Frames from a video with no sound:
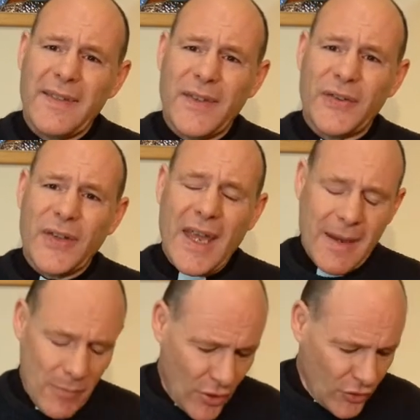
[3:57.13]
the
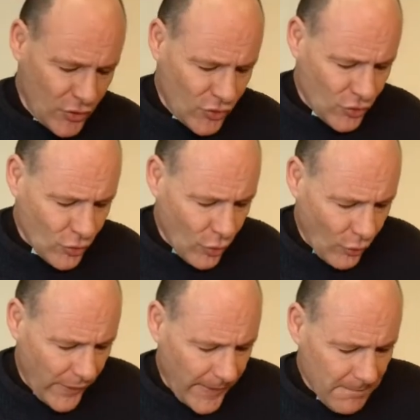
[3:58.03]
same
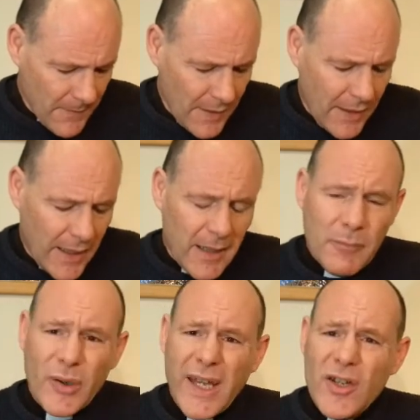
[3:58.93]
story,
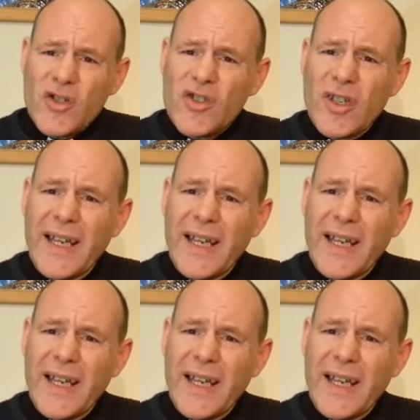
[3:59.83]
but each